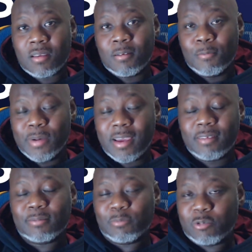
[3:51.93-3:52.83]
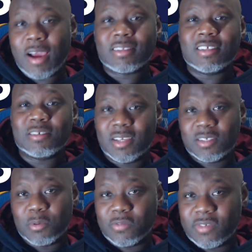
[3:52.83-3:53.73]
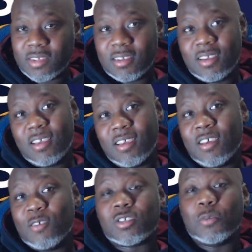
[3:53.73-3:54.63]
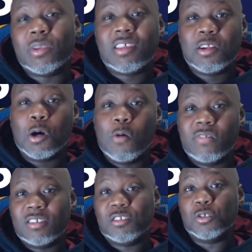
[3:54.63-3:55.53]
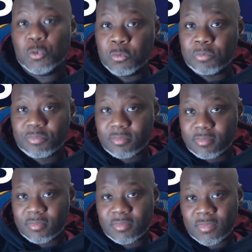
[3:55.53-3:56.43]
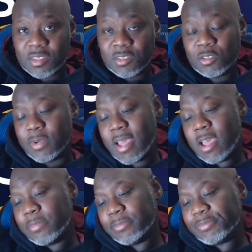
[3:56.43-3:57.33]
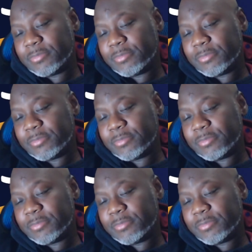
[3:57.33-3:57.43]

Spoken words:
but practice makes perfect. So we did it over the Zoom. So what happened?